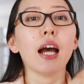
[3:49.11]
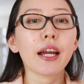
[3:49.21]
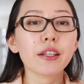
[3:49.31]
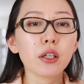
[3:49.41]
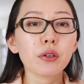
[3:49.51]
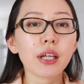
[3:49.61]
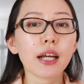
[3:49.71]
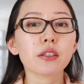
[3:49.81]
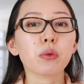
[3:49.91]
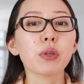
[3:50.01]
I know
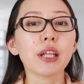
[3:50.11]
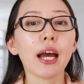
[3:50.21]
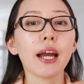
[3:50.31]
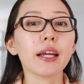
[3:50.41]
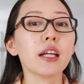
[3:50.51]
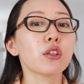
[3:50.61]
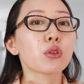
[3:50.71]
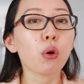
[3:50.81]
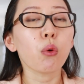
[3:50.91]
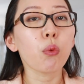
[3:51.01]
that when I
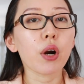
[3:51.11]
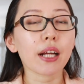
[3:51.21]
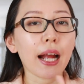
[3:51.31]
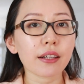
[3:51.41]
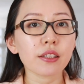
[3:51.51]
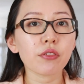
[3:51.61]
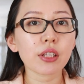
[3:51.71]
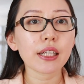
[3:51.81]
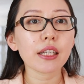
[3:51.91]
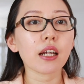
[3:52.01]
don't work
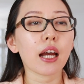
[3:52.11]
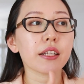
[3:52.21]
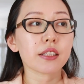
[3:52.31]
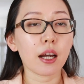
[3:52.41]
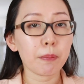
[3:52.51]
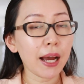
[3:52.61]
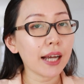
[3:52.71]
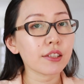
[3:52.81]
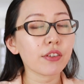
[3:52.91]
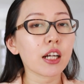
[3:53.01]
actively as a
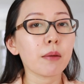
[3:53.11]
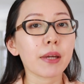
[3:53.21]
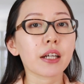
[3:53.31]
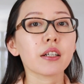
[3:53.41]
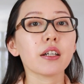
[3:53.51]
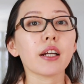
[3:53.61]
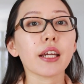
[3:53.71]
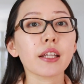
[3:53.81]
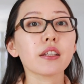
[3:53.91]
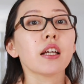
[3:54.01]
passive income maker
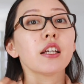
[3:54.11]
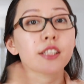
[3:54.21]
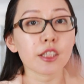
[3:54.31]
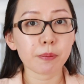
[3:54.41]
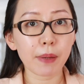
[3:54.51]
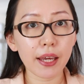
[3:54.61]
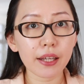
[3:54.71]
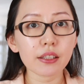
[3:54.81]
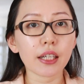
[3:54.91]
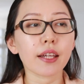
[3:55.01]
in
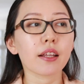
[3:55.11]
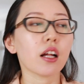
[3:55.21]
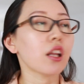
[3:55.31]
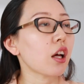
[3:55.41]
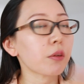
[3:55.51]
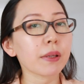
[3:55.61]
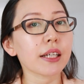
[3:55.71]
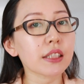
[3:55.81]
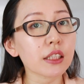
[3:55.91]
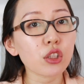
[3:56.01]
Spain, in a lot of
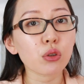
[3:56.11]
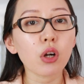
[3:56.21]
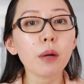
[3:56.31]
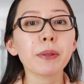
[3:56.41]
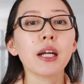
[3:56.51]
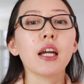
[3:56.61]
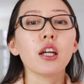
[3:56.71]
places in Europe,